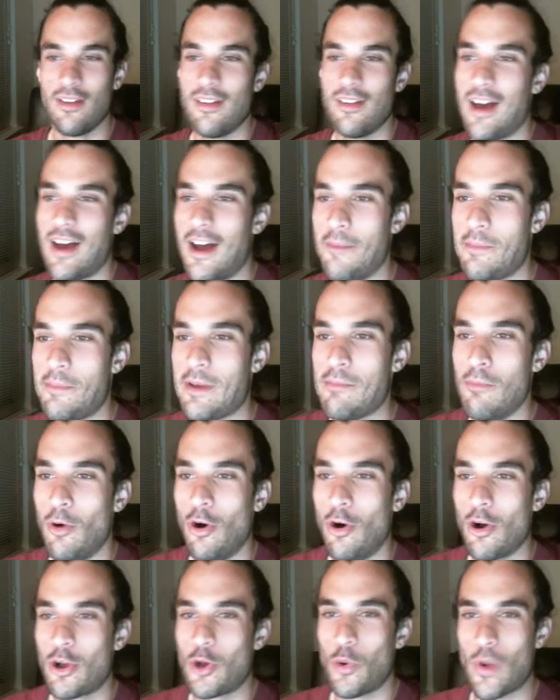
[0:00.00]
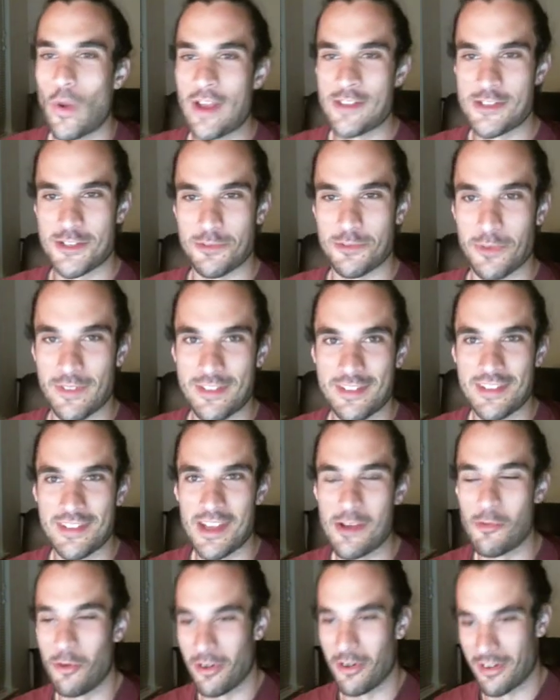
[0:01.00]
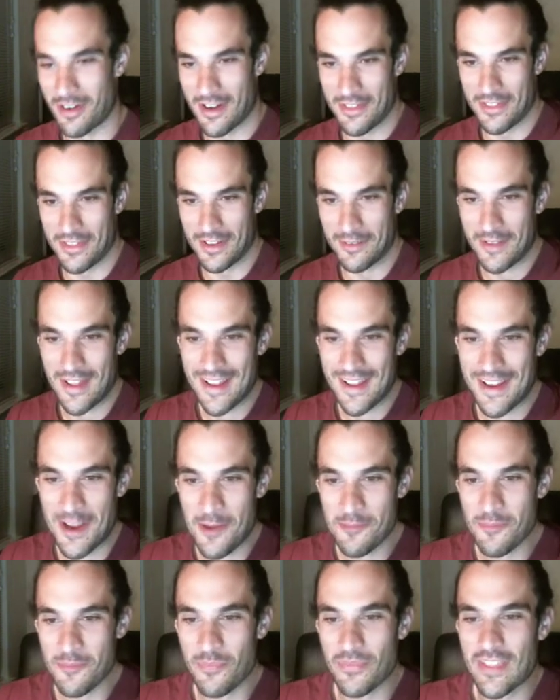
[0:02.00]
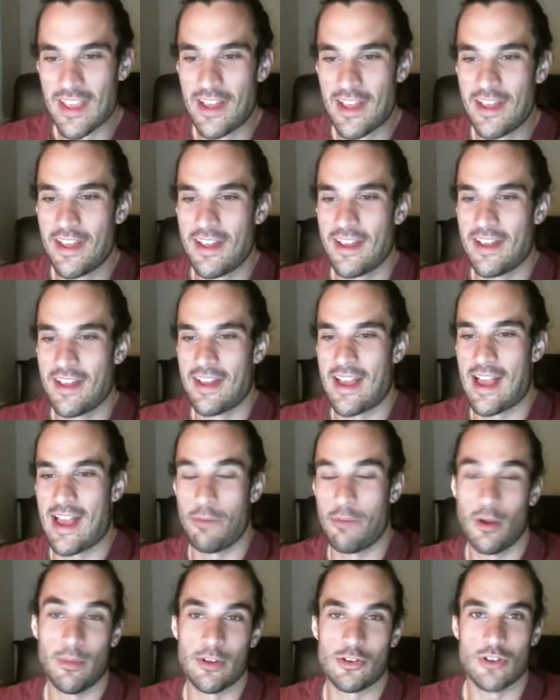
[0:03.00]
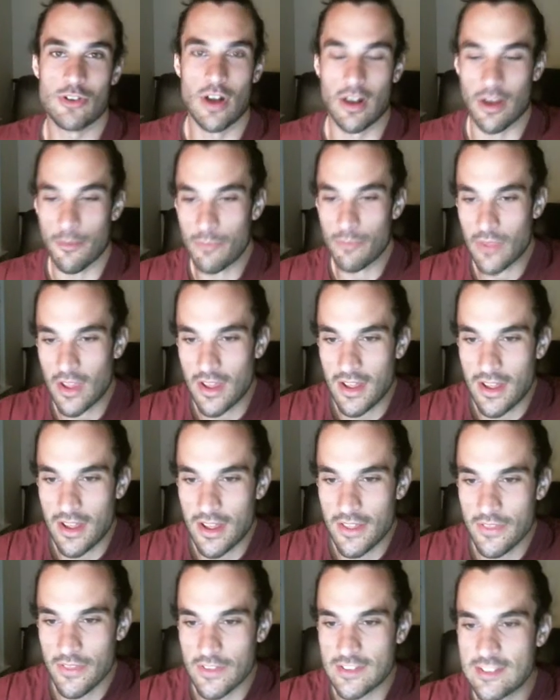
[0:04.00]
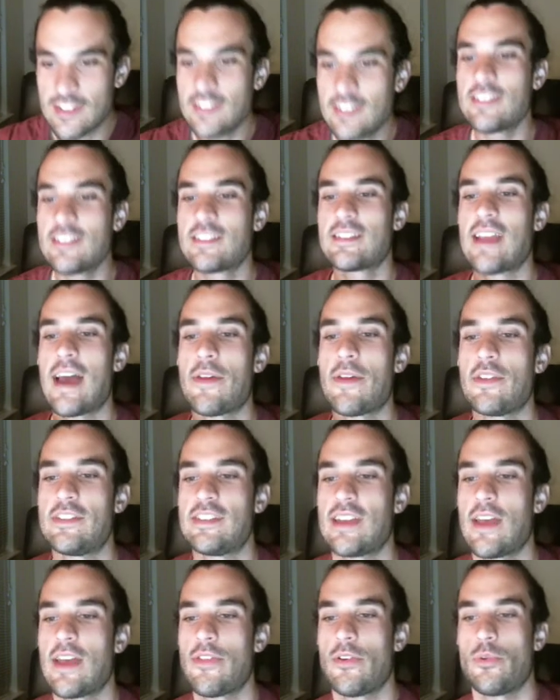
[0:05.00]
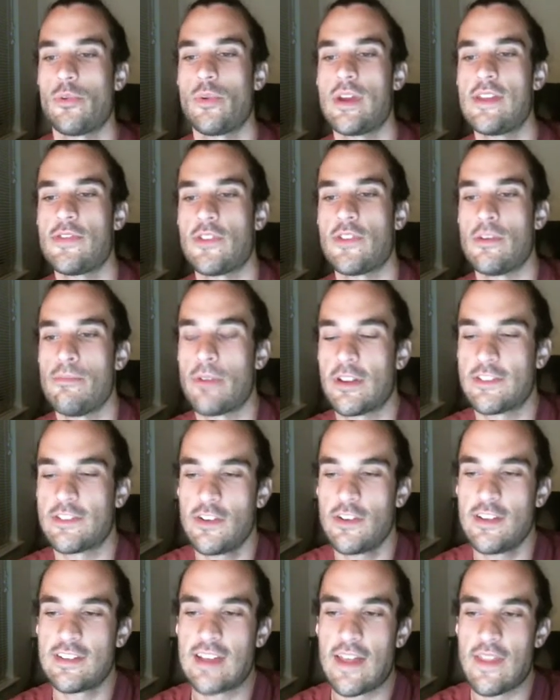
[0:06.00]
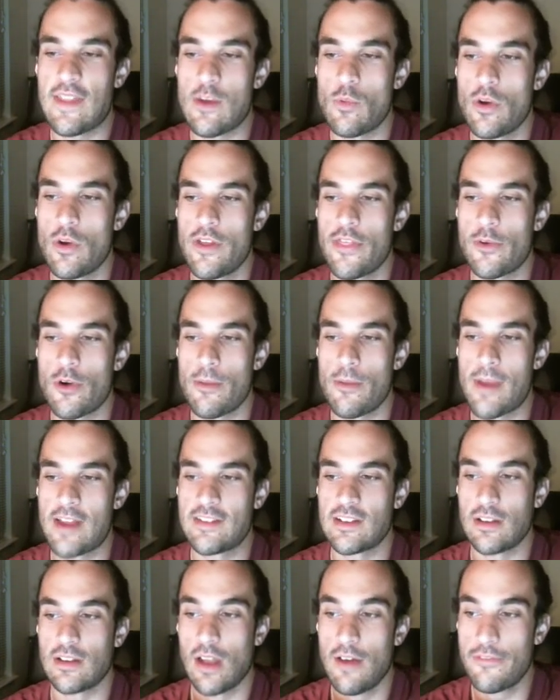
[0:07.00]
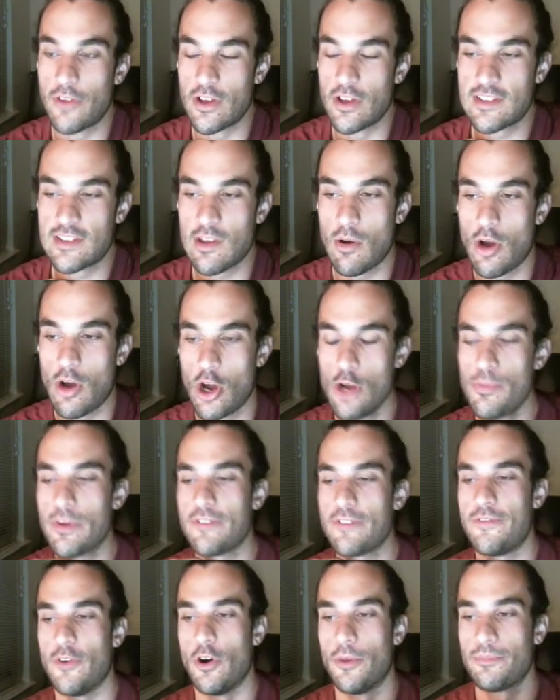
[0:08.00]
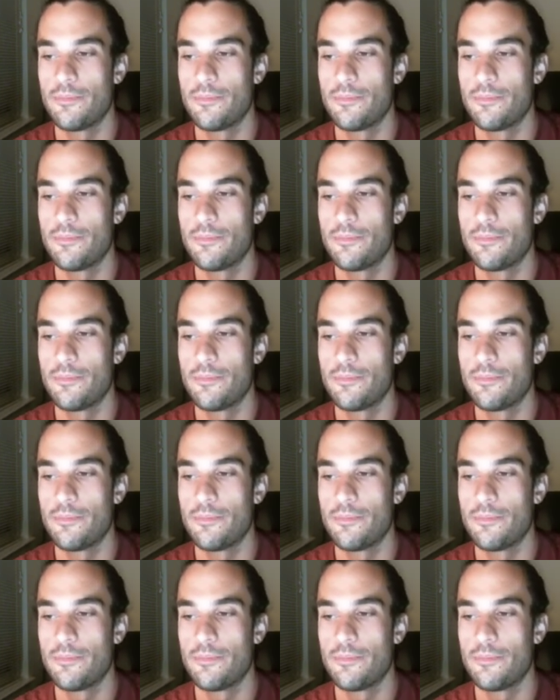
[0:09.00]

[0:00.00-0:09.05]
I'd be more quenched with seawater, I think. And probably drunker. The sisters gathered together to read them, but it turns out they weren't the romantic love notes they were hoping for.